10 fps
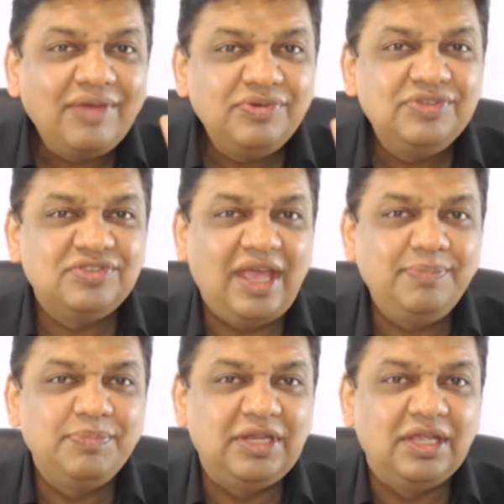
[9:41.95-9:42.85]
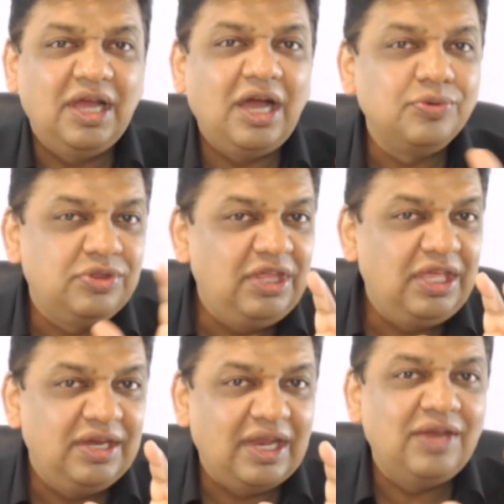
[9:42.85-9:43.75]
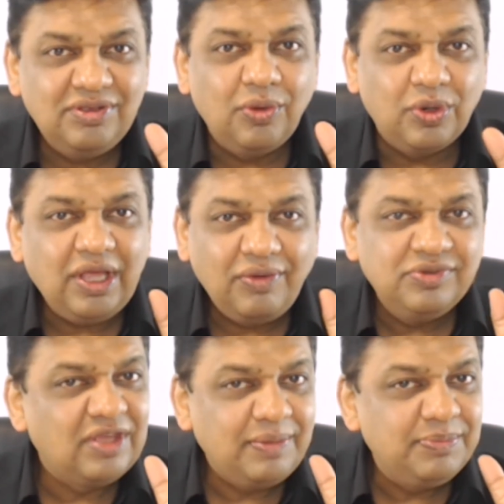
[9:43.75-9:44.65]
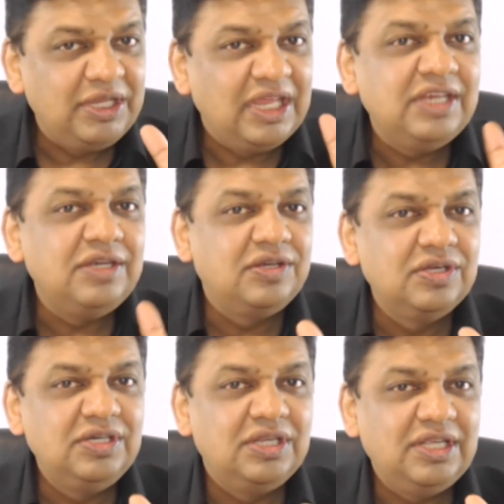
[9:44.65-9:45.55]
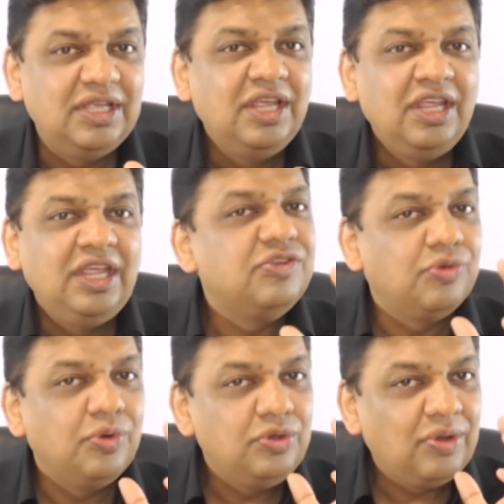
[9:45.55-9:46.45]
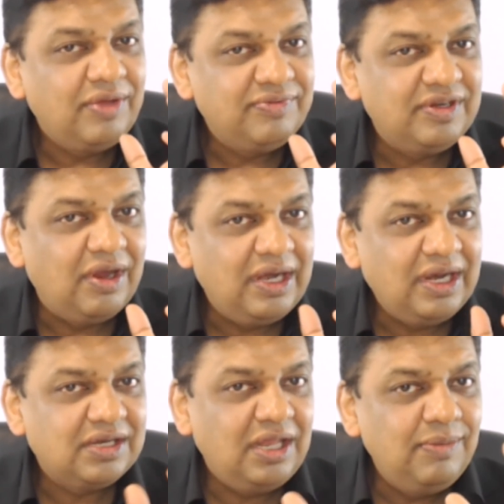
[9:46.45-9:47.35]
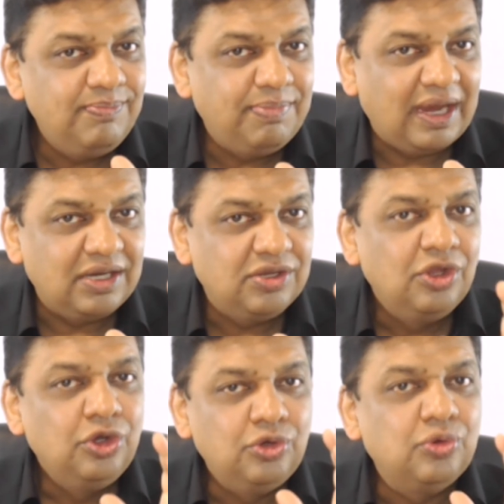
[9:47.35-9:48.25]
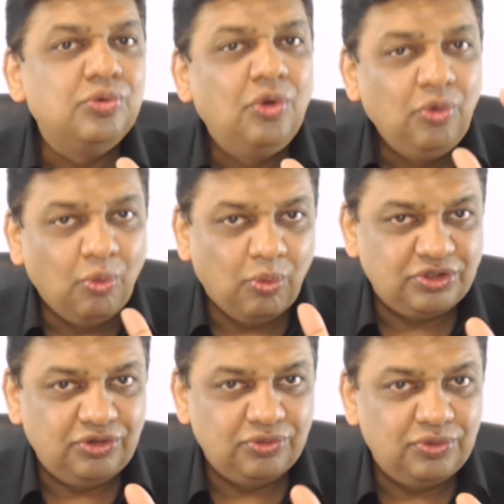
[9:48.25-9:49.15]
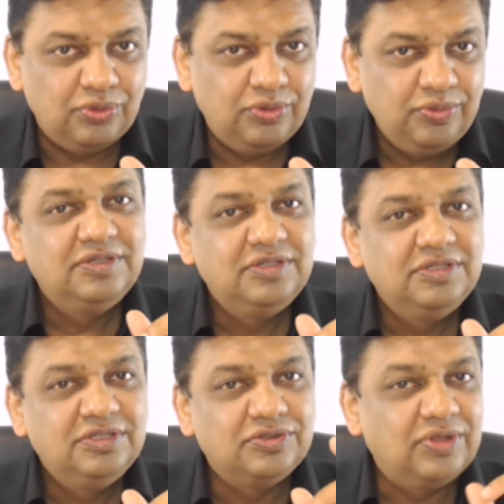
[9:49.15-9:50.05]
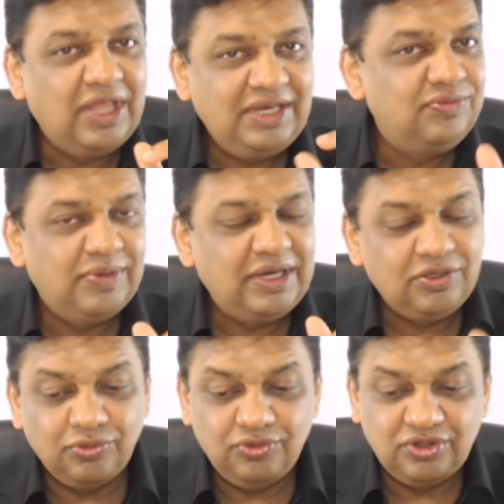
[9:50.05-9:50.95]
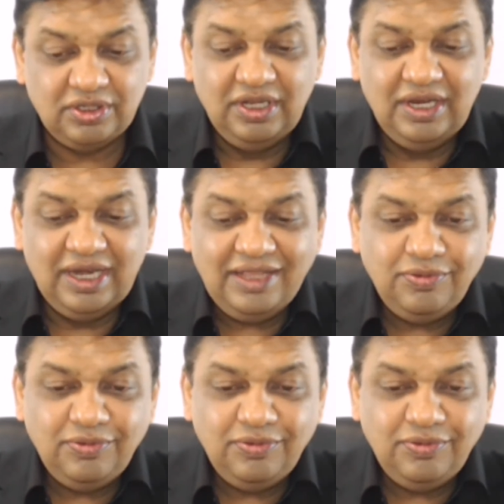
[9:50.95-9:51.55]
is happening out there and whatever is happening internally is going to have a direct impact to what you do. So that is very crucial. Let's